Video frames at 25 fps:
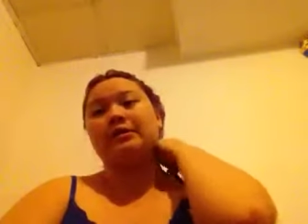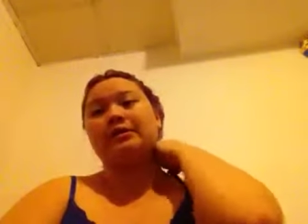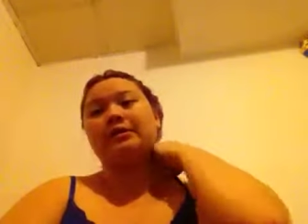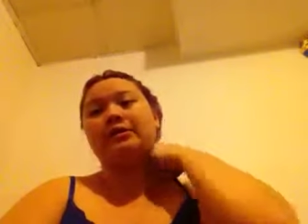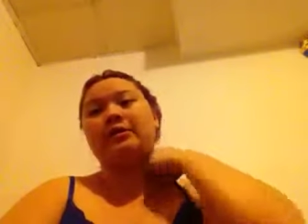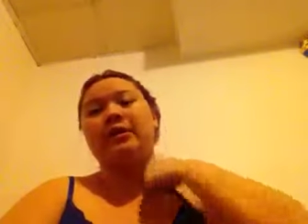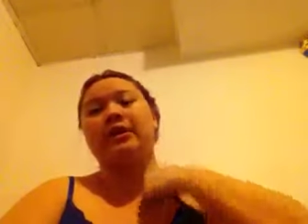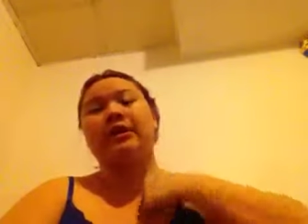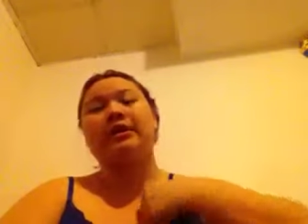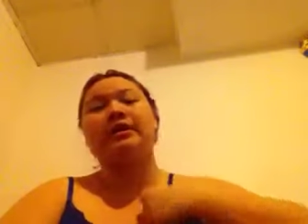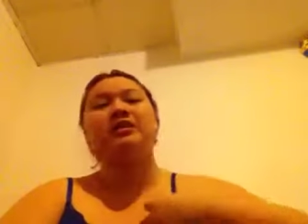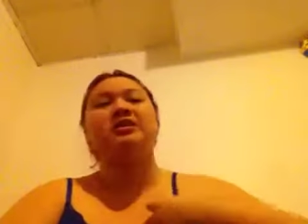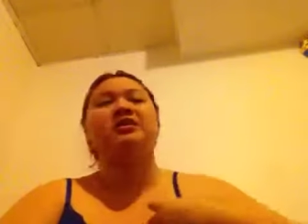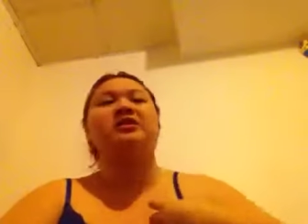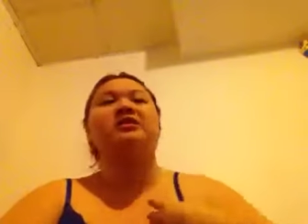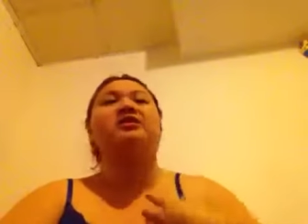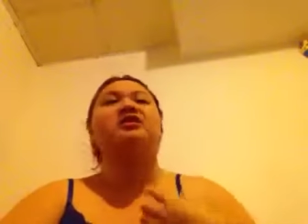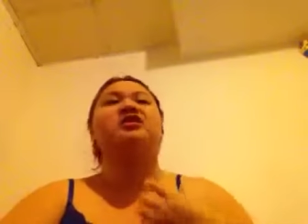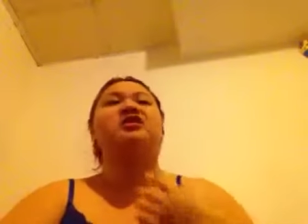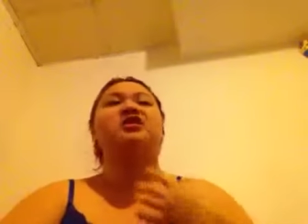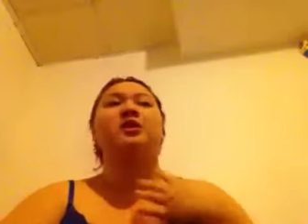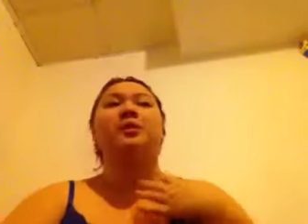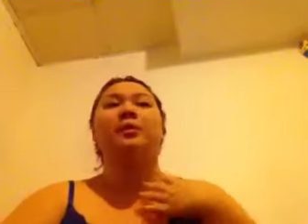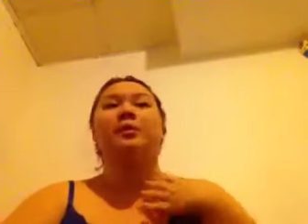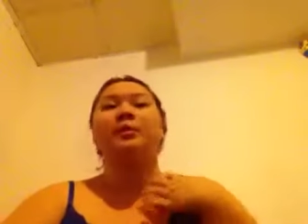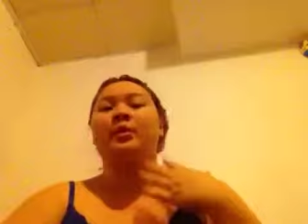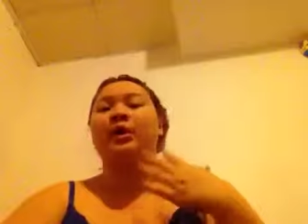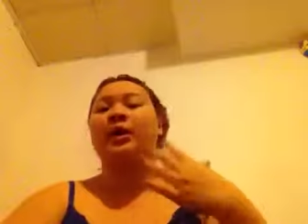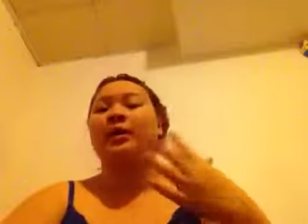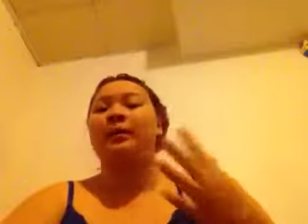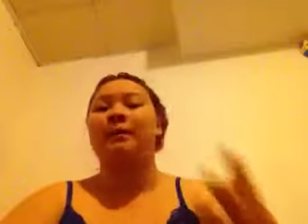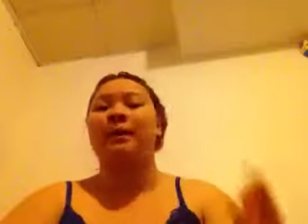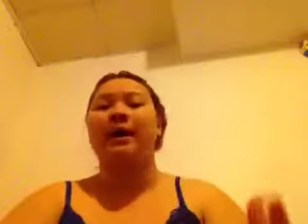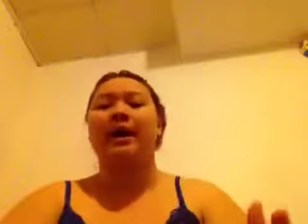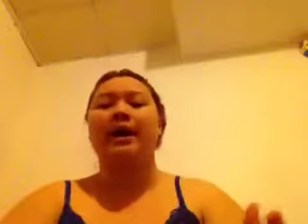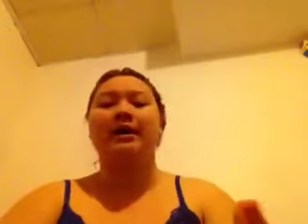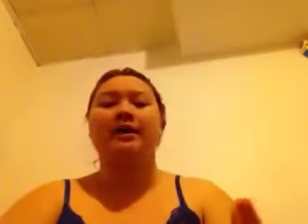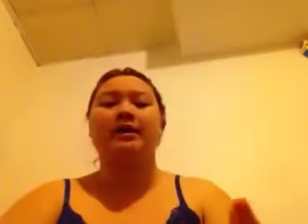So I can just jump
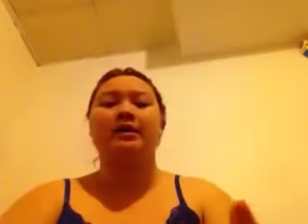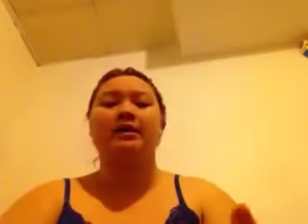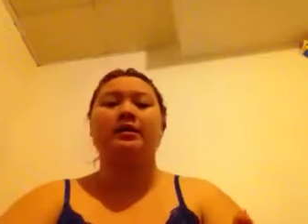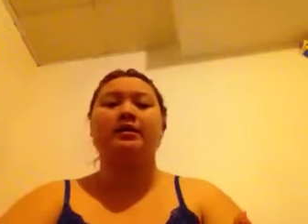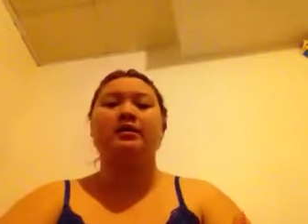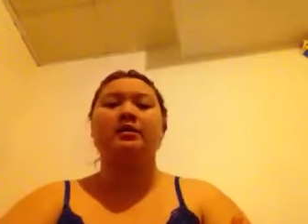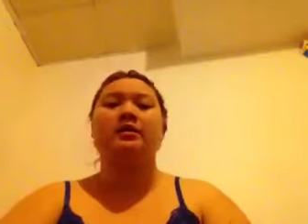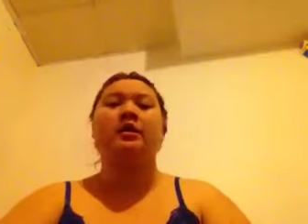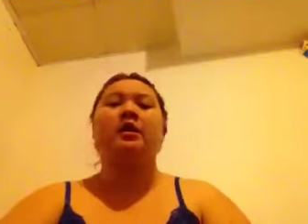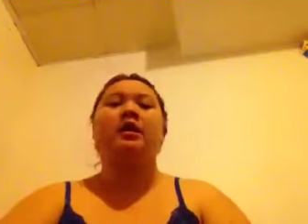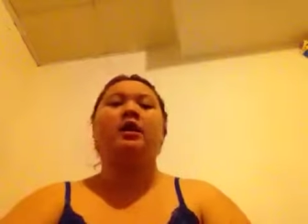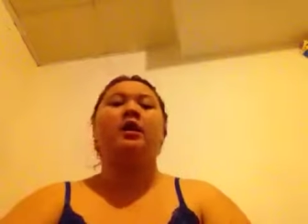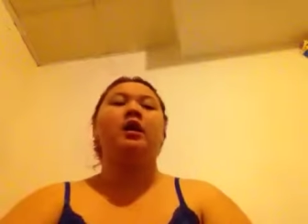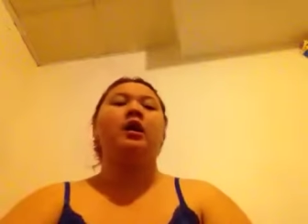right back in